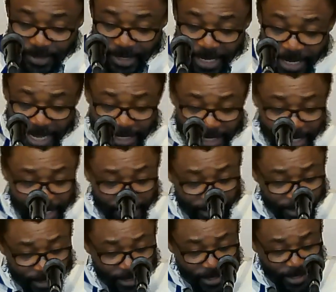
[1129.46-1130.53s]
let's see.
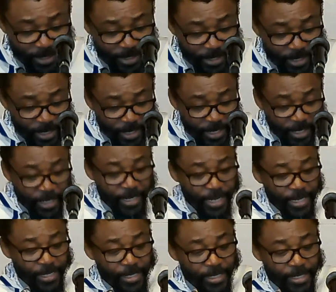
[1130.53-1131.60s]

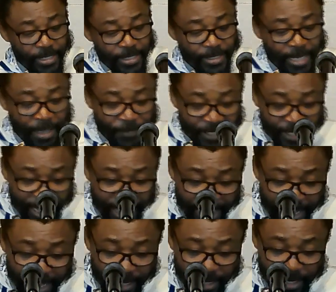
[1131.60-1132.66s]
The
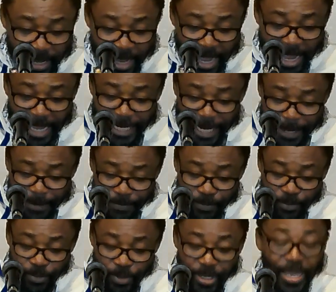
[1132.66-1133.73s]
Sefsei
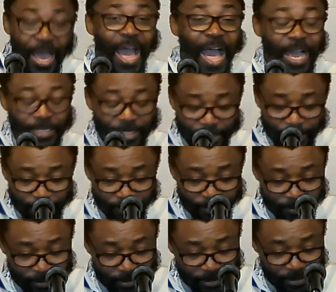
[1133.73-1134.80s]
Hachanim heart
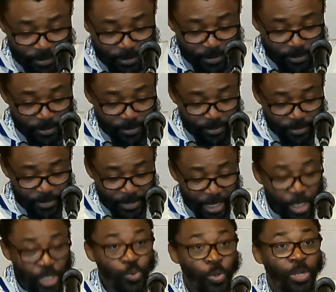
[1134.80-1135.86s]

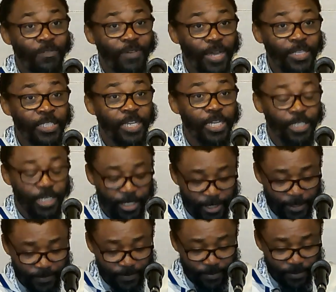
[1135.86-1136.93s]
is one of our sages.
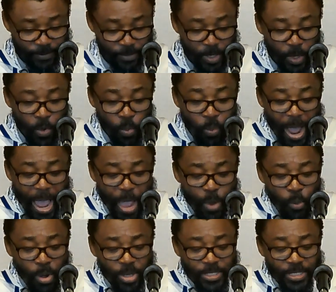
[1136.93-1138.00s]
Why
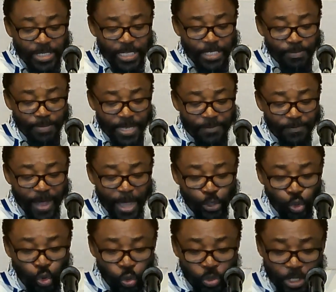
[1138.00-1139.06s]
was this mitzvah
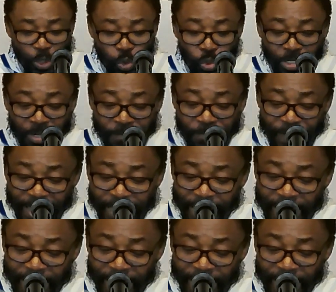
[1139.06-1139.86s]
choosing to defend